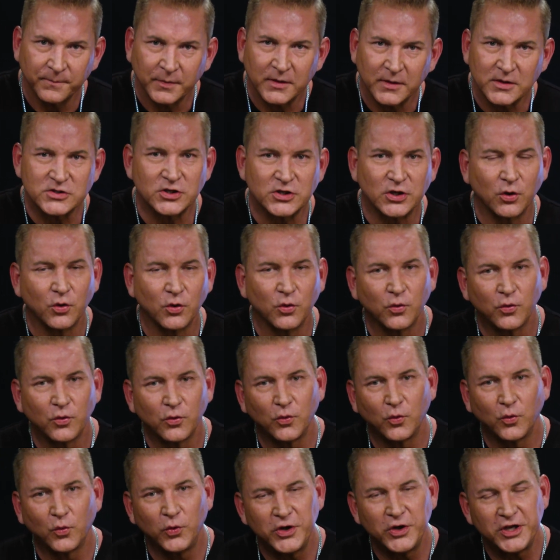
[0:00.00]
So
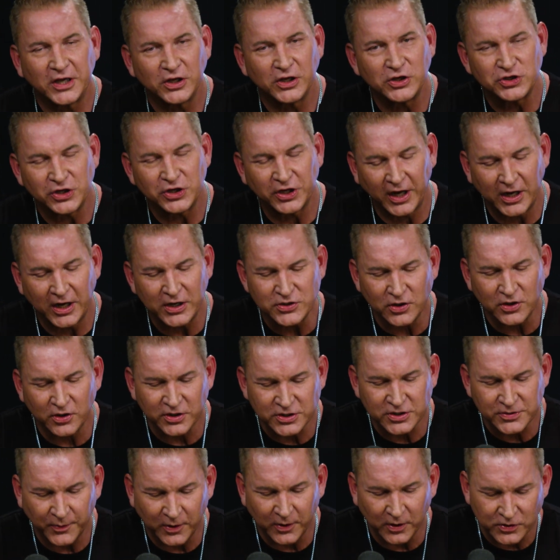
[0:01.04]
we can change our
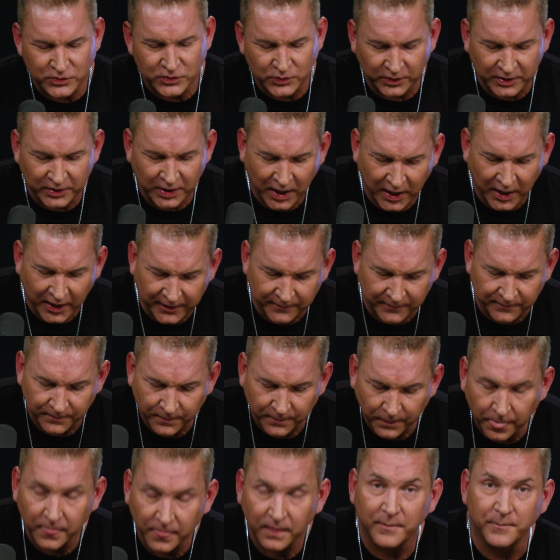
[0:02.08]
experience with time
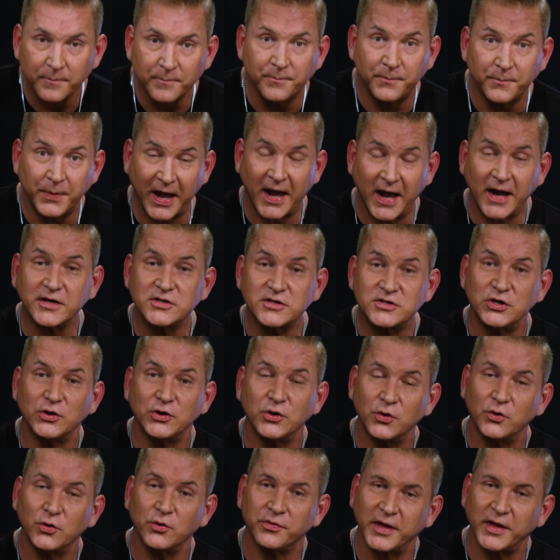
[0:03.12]
back
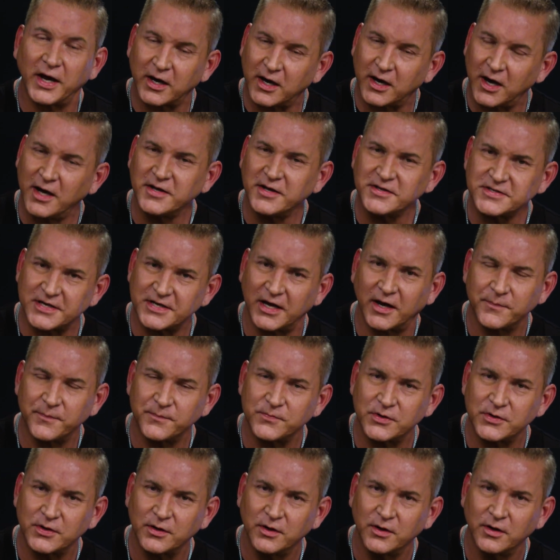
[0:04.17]
to that
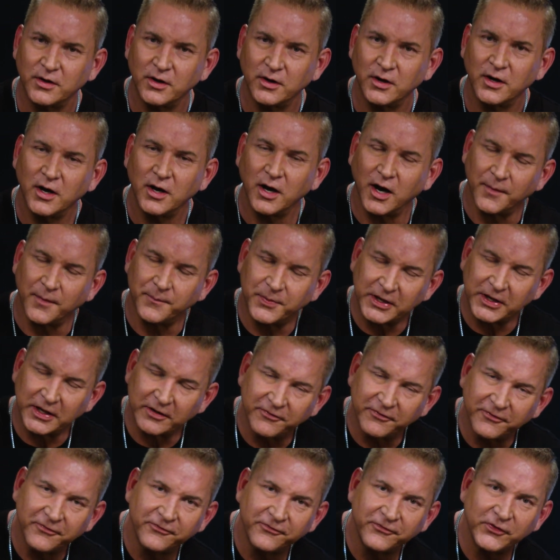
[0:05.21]
concept of being
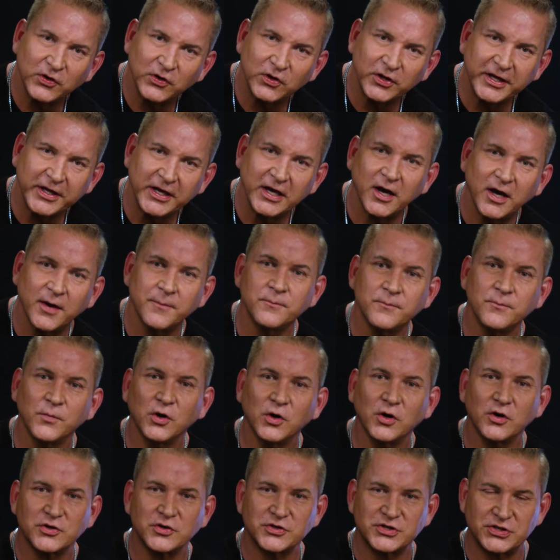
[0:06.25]
fully
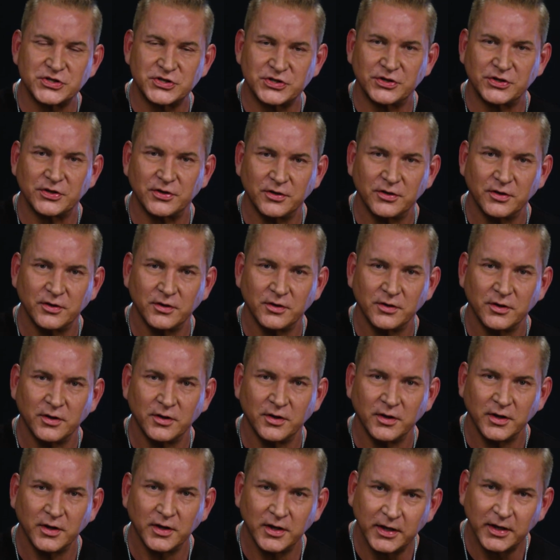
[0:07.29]
immersed
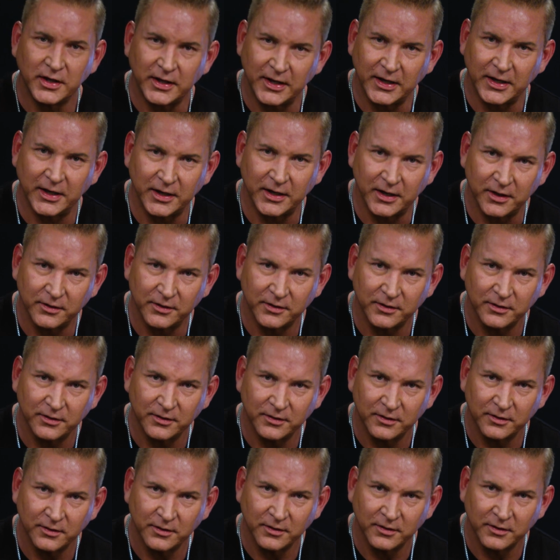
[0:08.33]
in it.
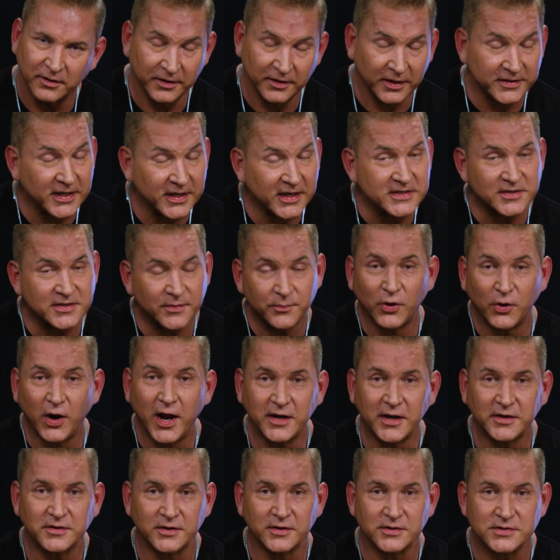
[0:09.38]
And that takes some
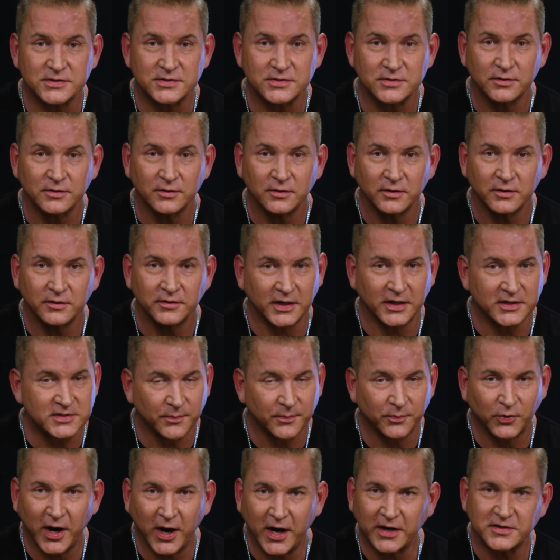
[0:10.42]
practice. Take some
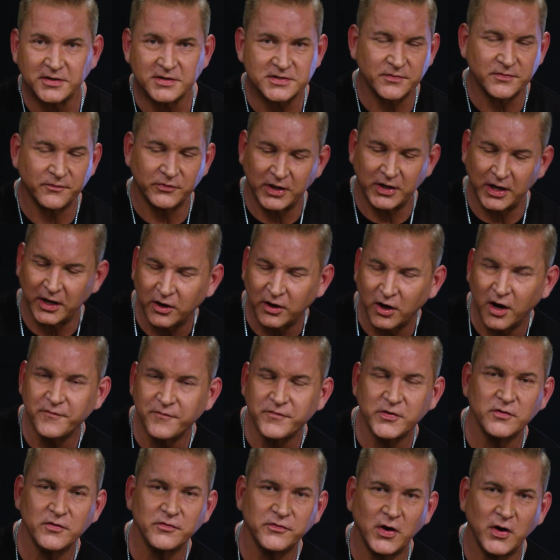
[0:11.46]
practice of getting off
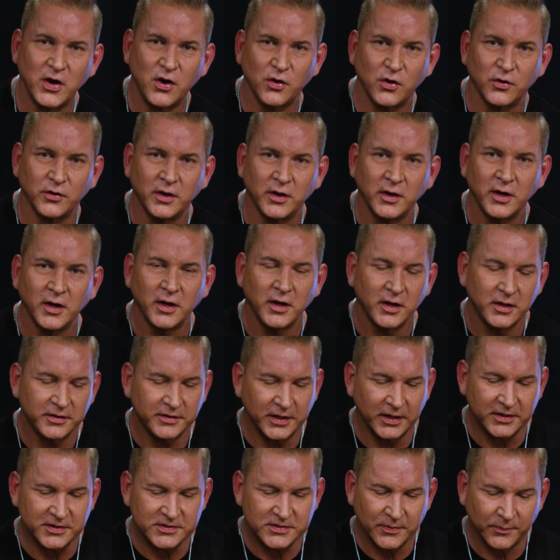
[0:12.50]
your phone,
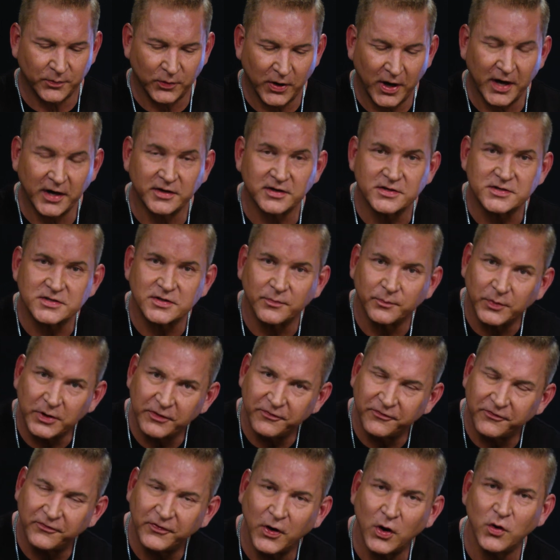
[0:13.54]
taking some practice of be
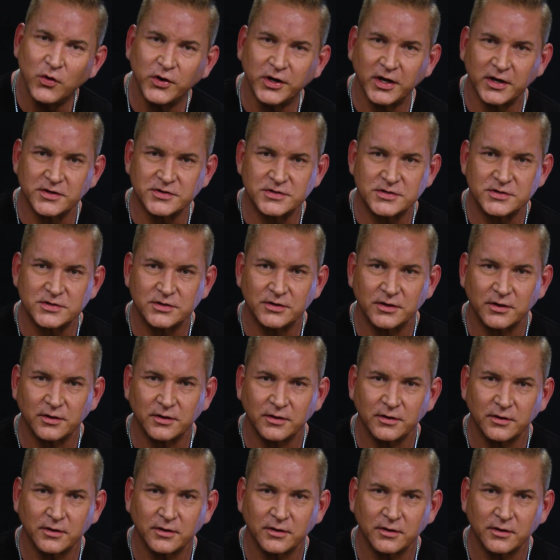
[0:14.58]
focused.